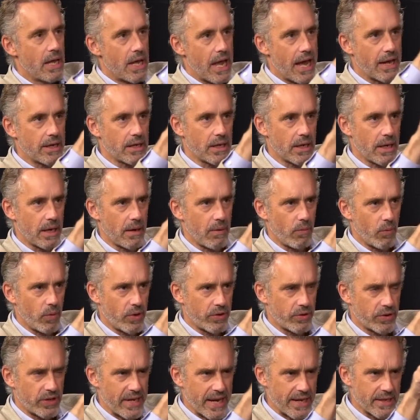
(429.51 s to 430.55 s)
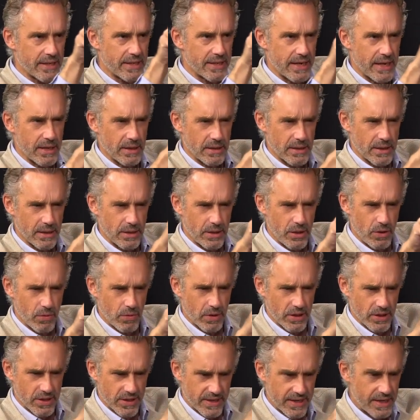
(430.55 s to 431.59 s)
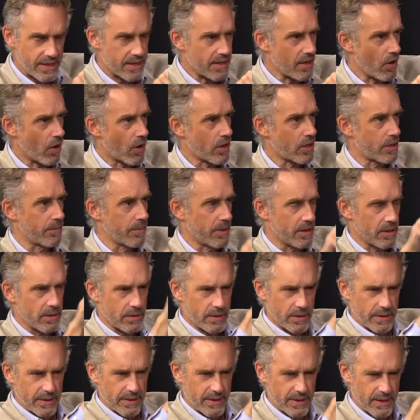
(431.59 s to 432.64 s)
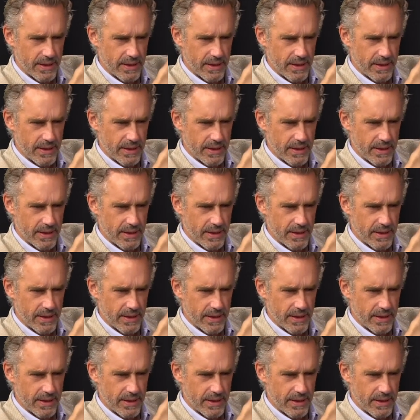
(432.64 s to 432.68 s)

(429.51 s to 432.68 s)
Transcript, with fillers: And with 10 sentences, you can see the argument.